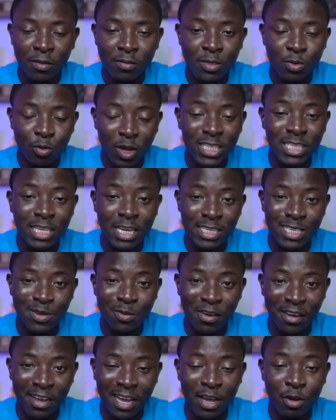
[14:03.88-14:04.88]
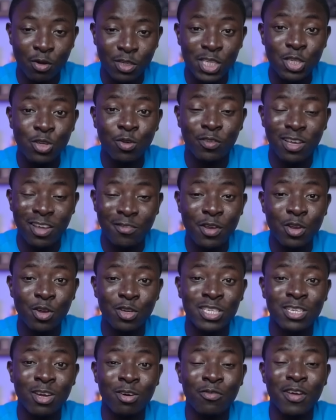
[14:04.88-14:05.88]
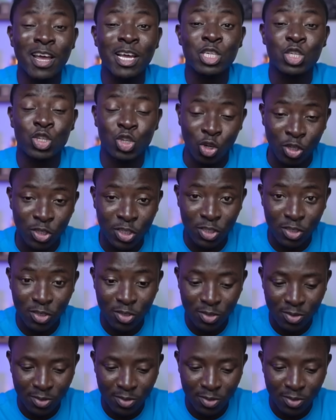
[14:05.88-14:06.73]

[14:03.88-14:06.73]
What in a similar kind of see, you've given yourself a shot.